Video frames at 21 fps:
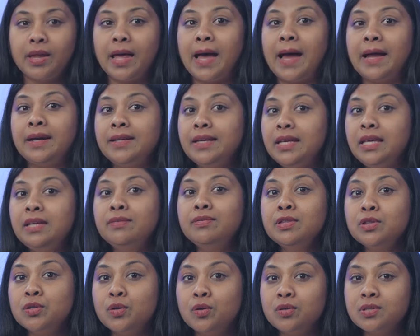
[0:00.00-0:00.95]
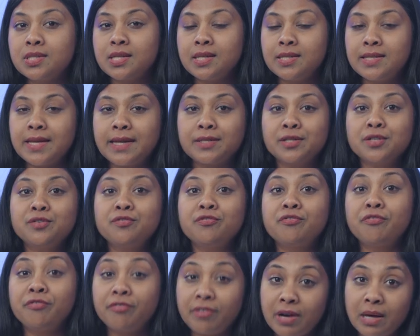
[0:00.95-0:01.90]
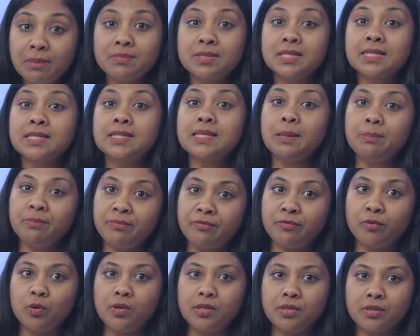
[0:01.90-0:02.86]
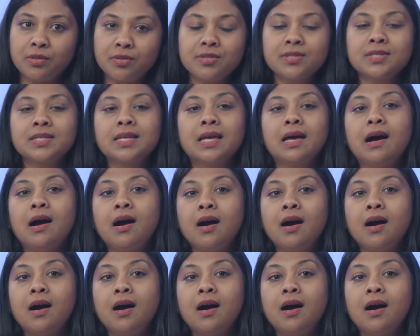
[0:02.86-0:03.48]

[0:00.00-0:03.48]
and even those connected from subfolders